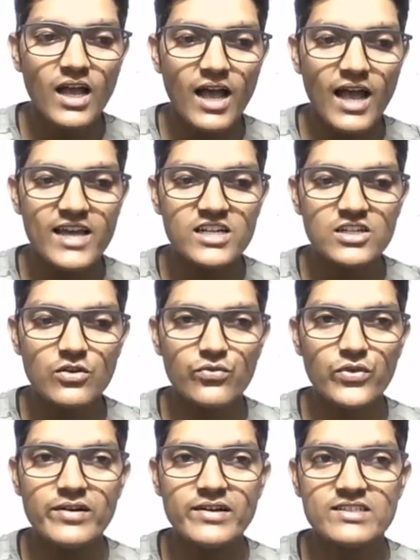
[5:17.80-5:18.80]
And we
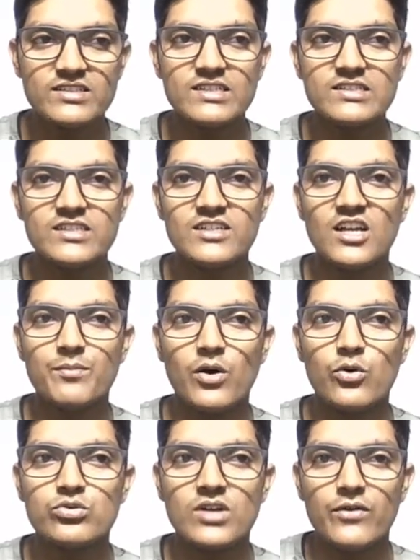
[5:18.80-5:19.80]
will discuss here
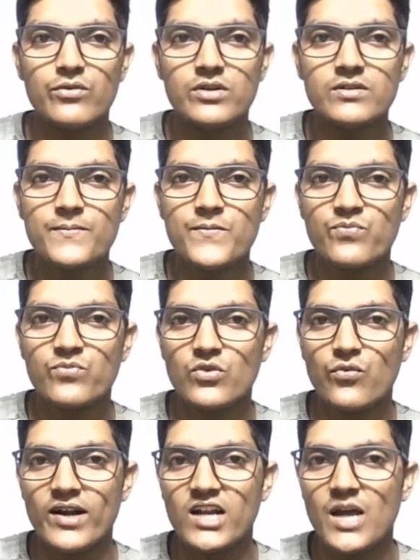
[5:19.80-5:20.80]
about our
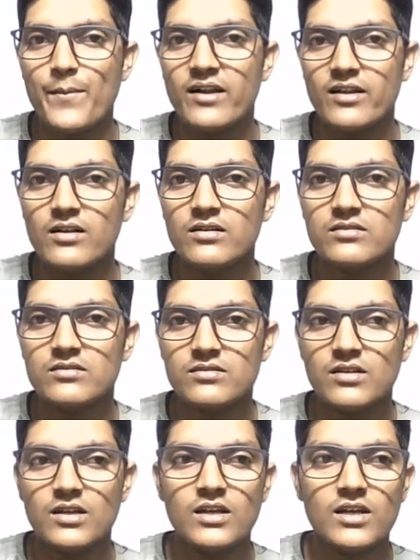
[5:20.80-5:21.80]
fundamental.
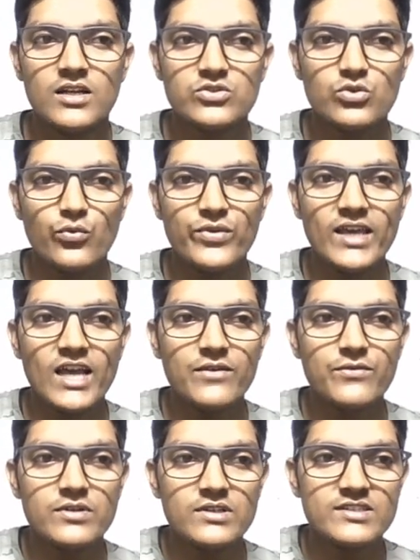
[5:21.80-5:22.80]
So we
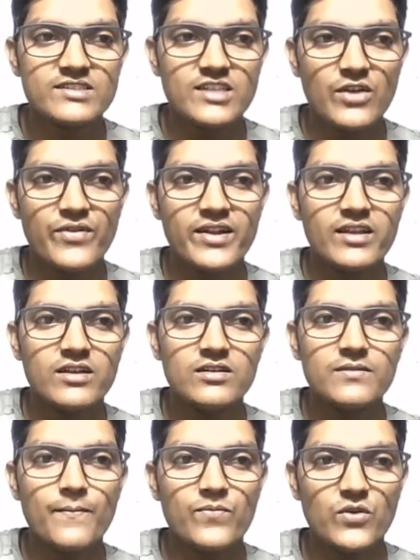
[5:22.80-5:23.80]
have seven
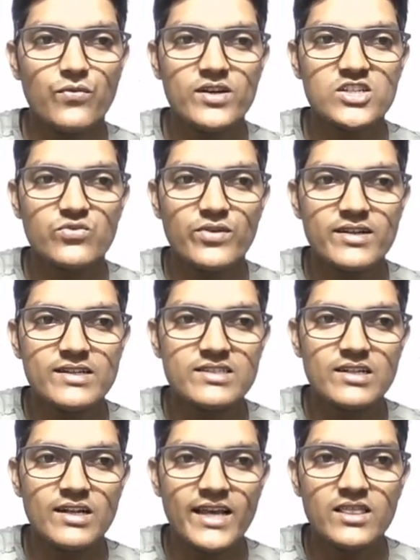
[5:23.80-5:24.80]
here. The first one is
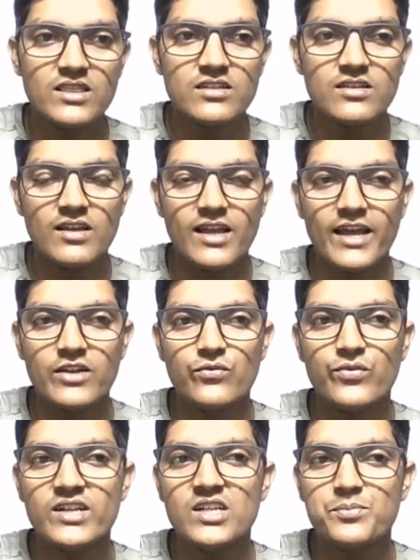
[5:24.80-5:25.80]
length, and
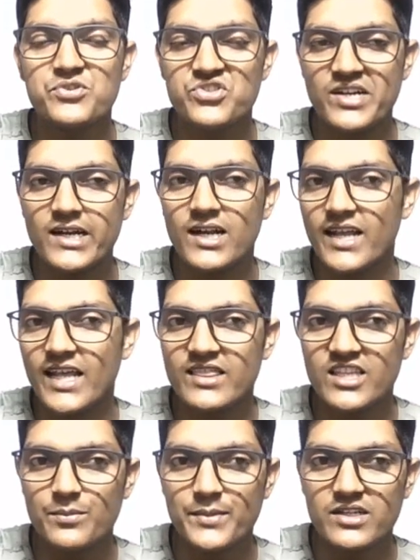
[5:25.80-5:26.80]
we represent length
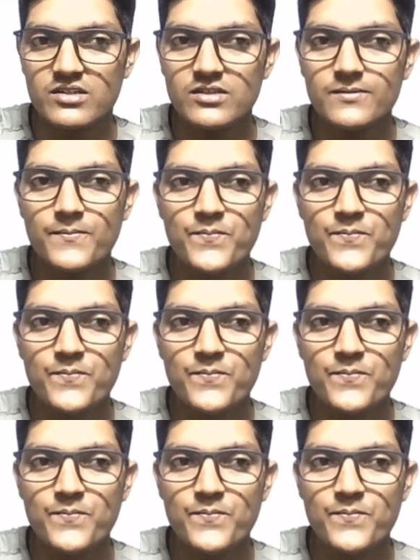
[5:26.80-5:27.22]
in meter,